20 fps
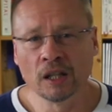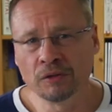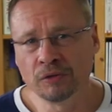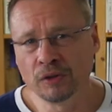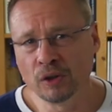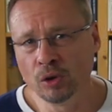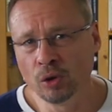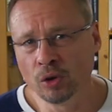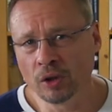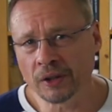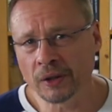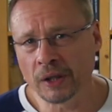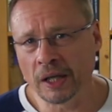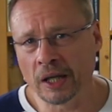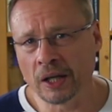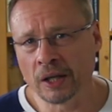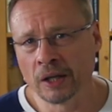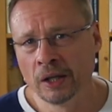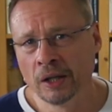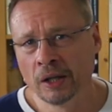And if you look
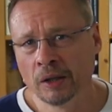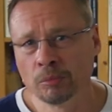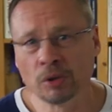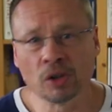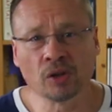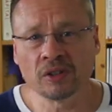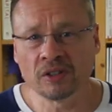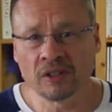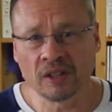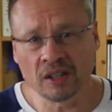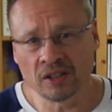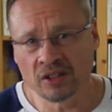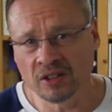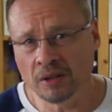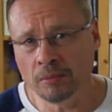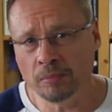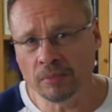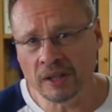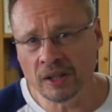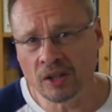there, because
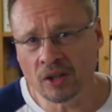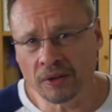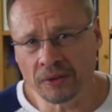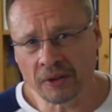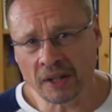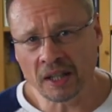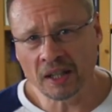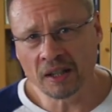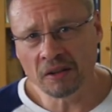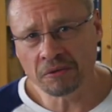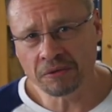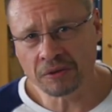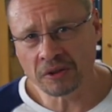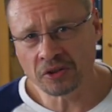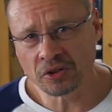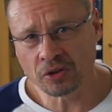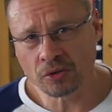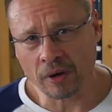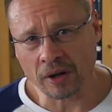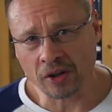there's simply not that
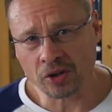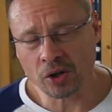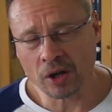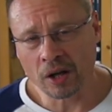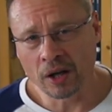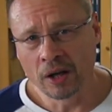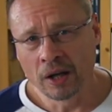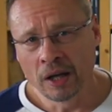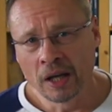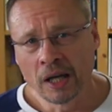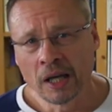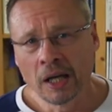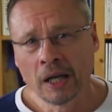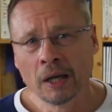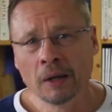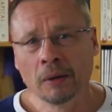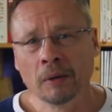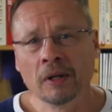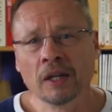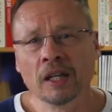infrastructure,
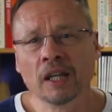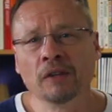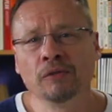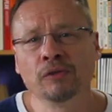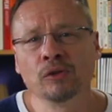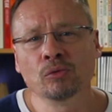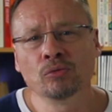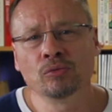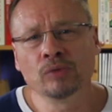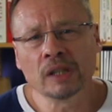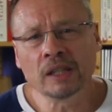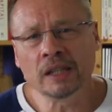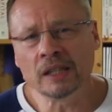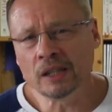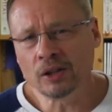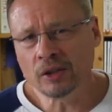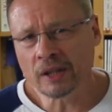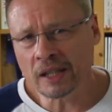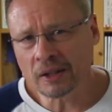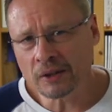if you
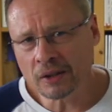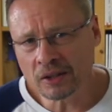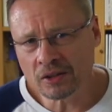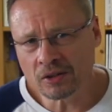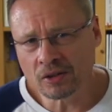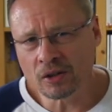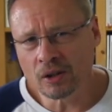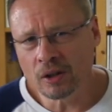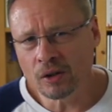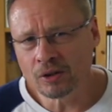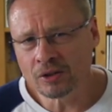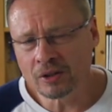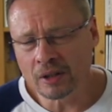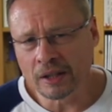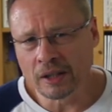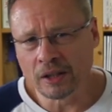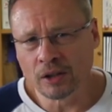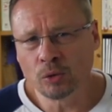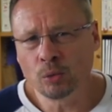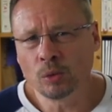really look at this
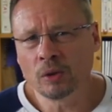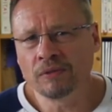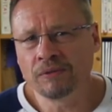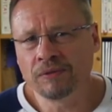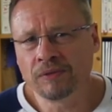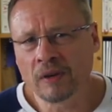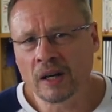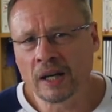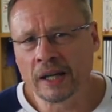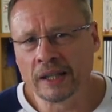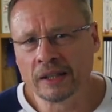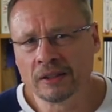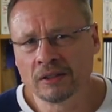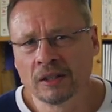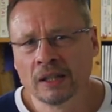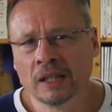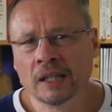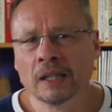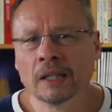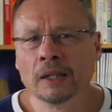closely, you will
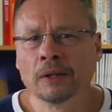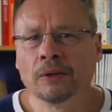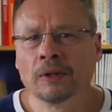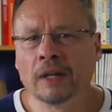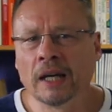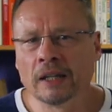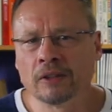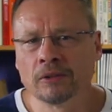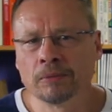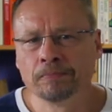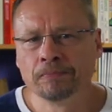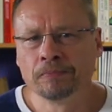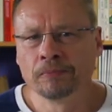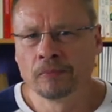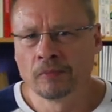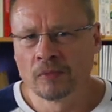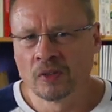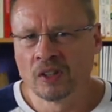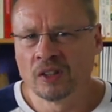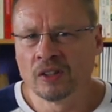find that
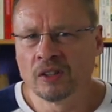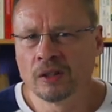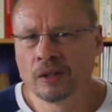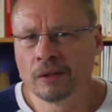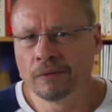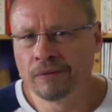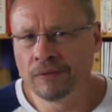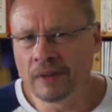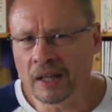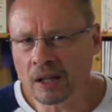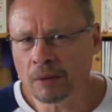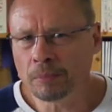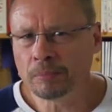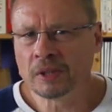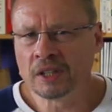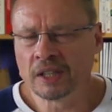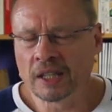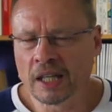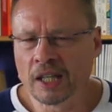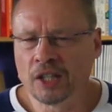
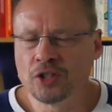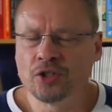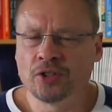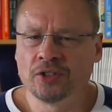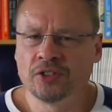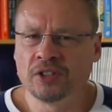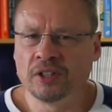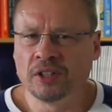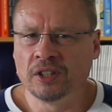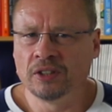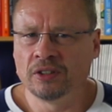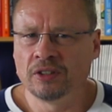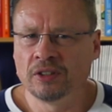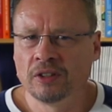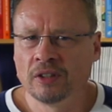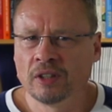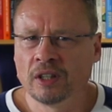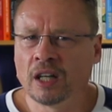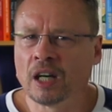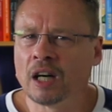development
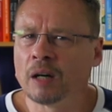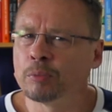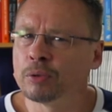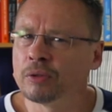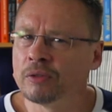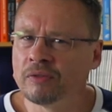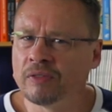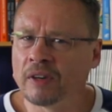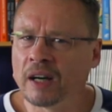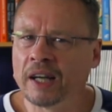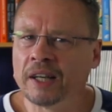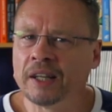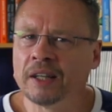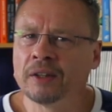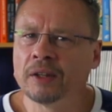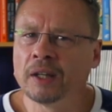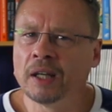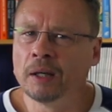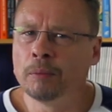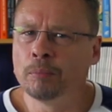agencies are
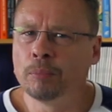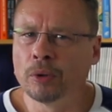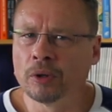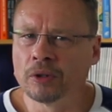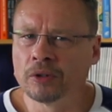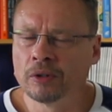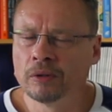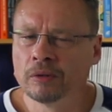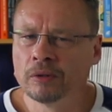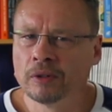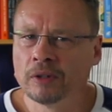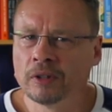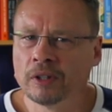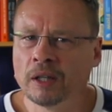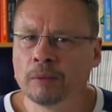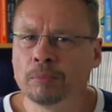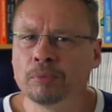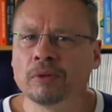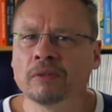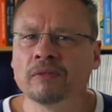providing the input.
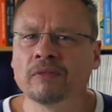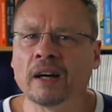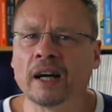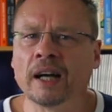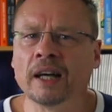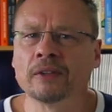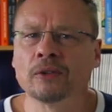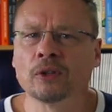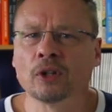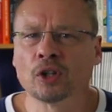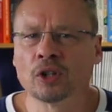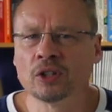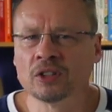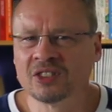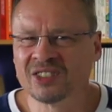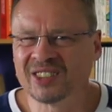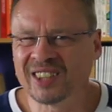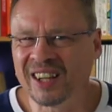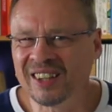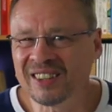They provide the
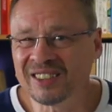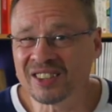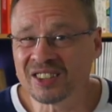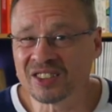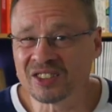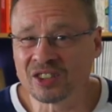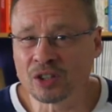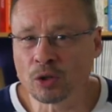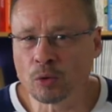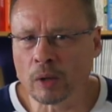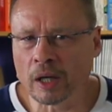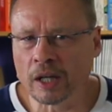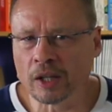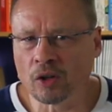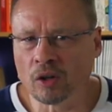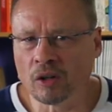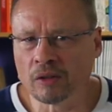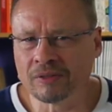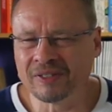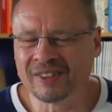consultants
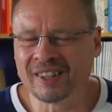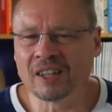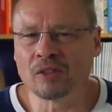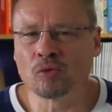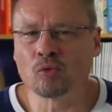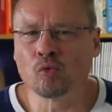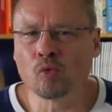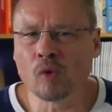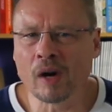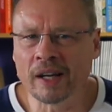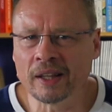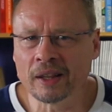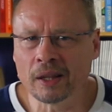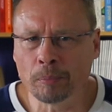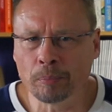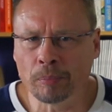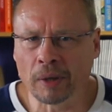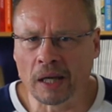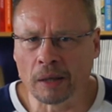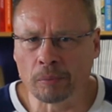quite often that
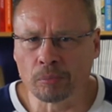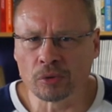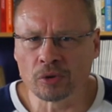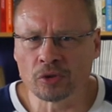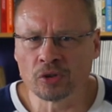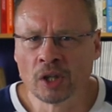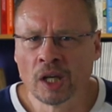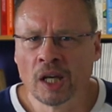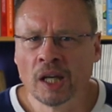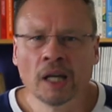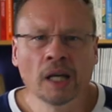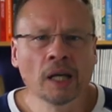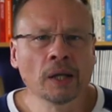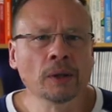write the papers.